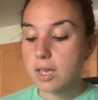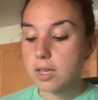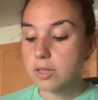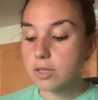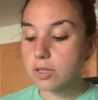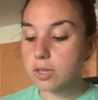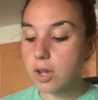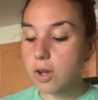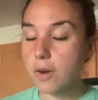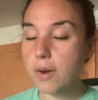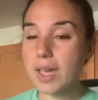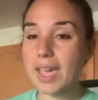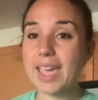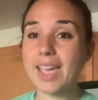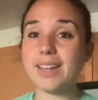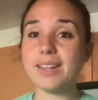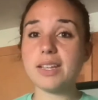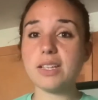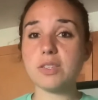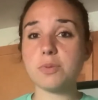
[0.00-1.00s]

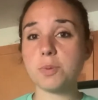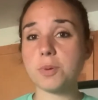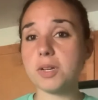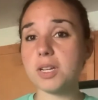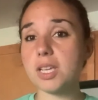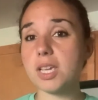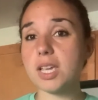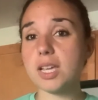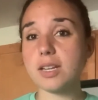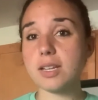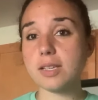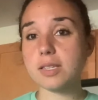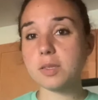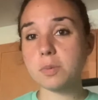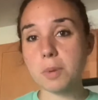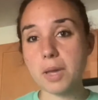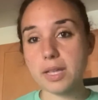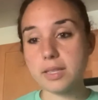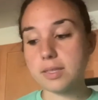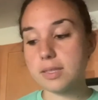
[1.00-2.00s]
And it's pretty
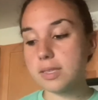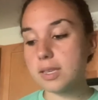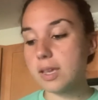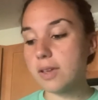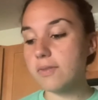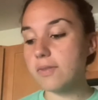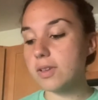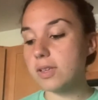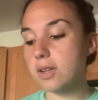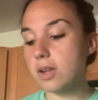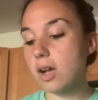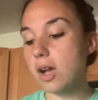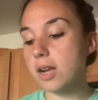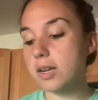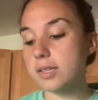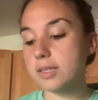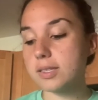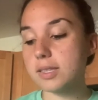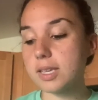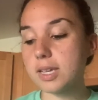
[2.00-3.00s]
inexpensive. It
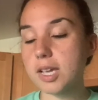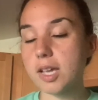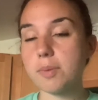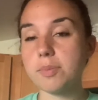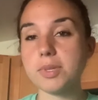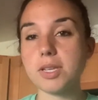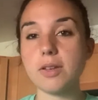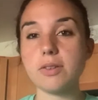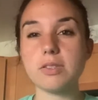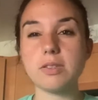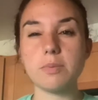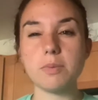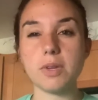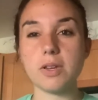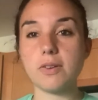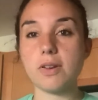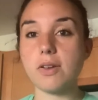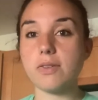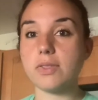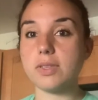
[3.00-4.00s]
honestly comes out to
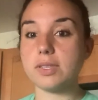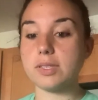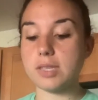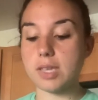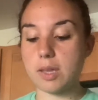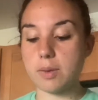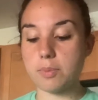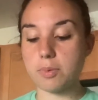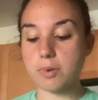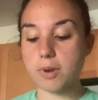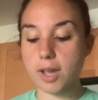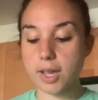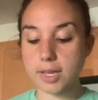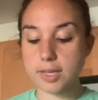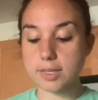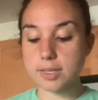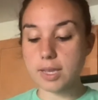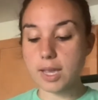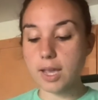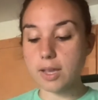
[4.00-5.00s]
be around the same
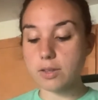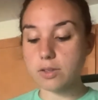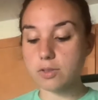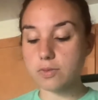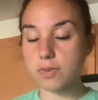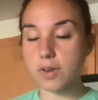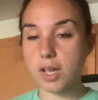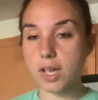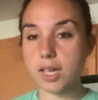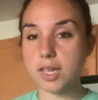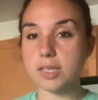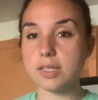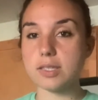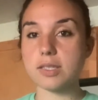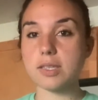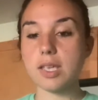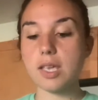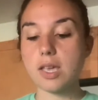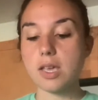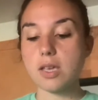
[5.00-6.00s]
price as rice.